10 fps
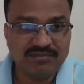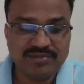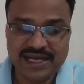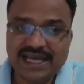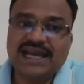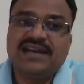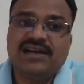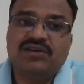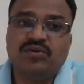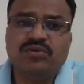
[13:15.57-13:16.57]
company
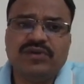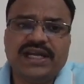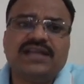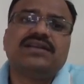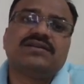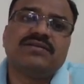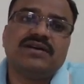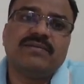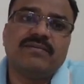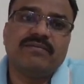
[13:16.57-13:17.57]
can do it
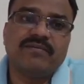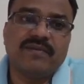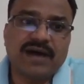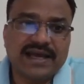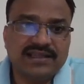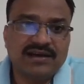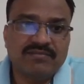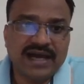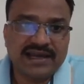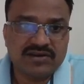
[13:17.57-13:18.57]
either
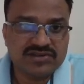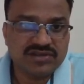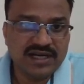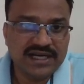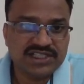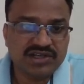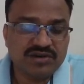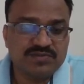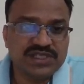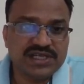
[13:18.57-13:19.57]
by consolidation
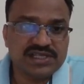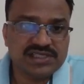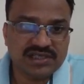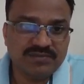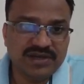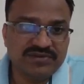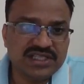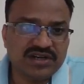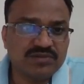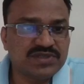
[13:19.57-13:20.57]
of shares
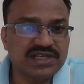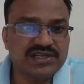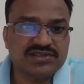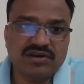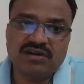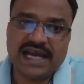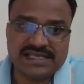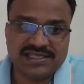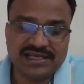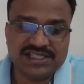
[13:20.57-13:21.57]
subdivision of shares or
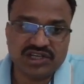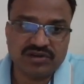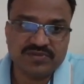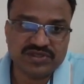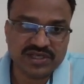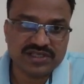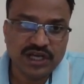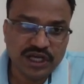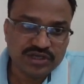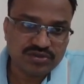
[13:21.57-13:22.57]
cancellation of shares
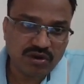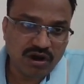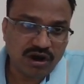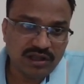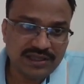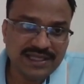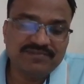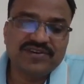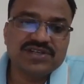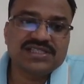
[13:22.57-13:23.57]
so all the
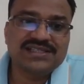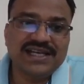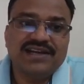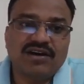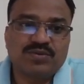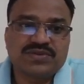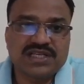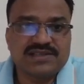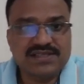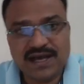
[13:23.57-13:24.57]
first three
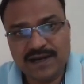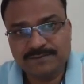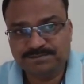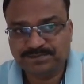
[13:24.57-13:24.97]
options are